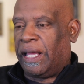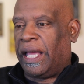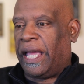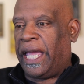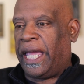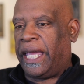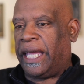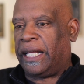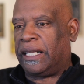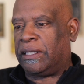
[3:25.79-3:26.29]

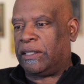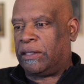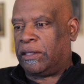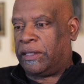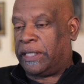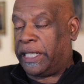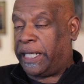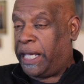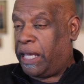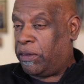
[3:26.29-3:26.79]
and
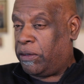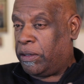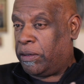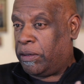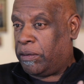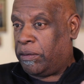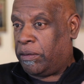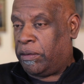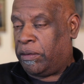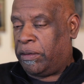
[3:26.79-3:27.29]

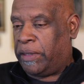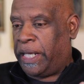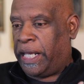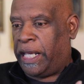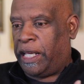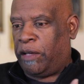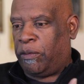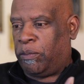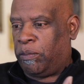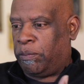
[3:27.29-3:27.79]
together
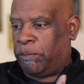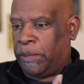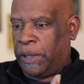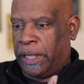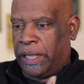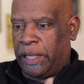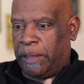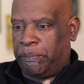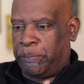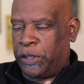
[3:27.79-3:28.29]
they
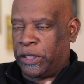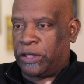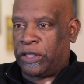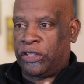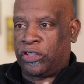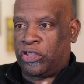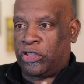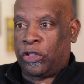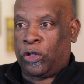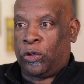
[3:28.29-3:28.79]
put the
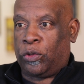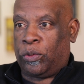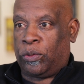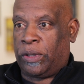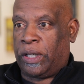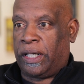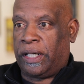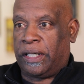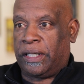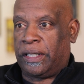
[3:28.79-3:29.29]

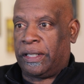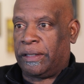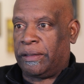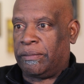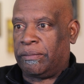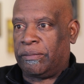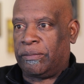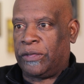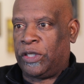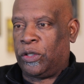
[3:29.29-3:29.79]

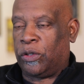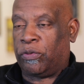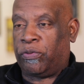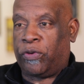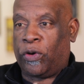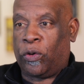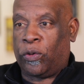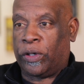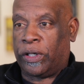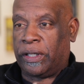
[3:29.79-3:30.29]
show
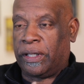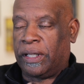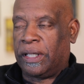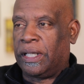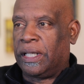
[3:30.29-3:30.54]
forward.